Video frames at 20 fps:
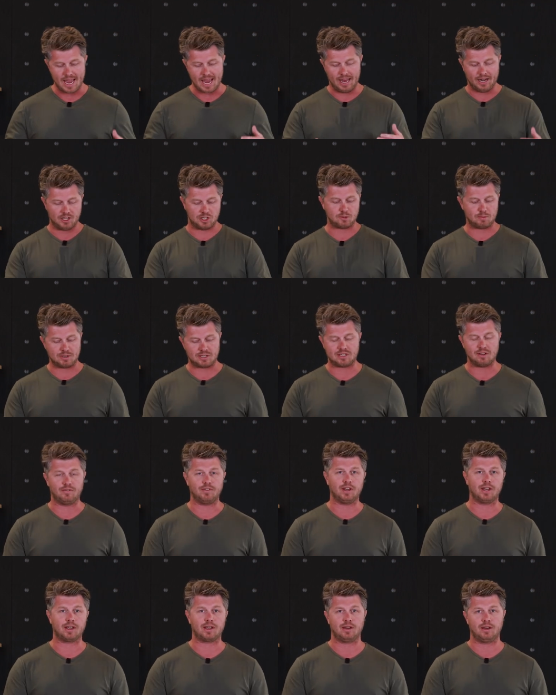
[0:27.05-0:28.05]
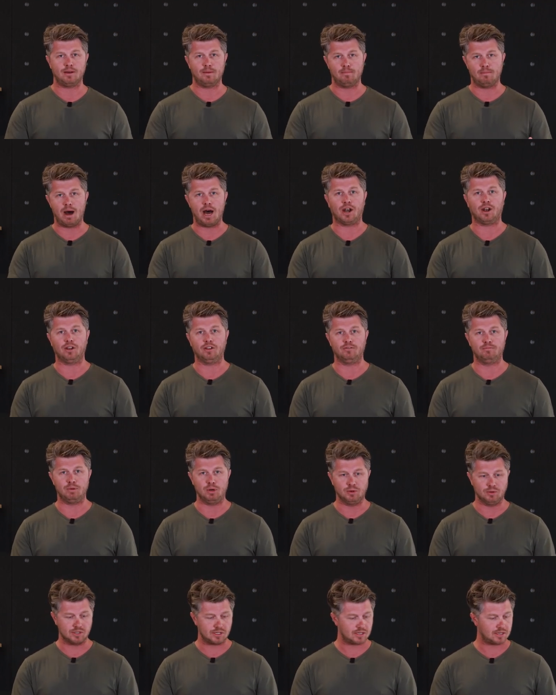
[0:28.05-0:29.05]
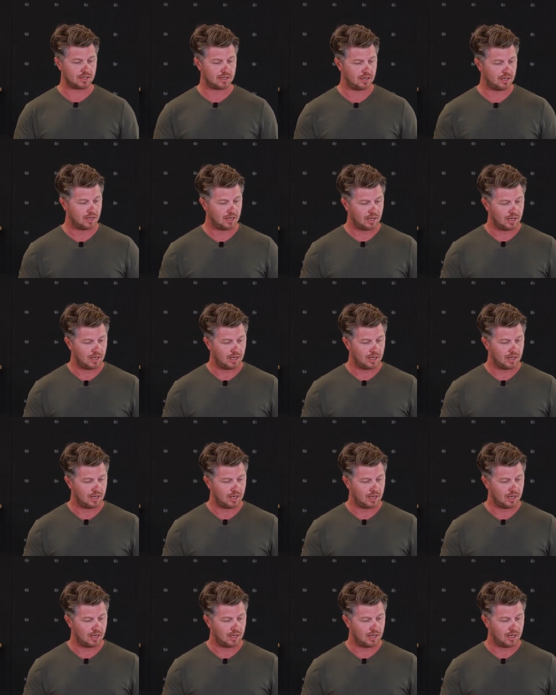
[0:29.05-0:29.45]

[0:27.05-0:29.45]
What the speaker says: in a specific model of boots.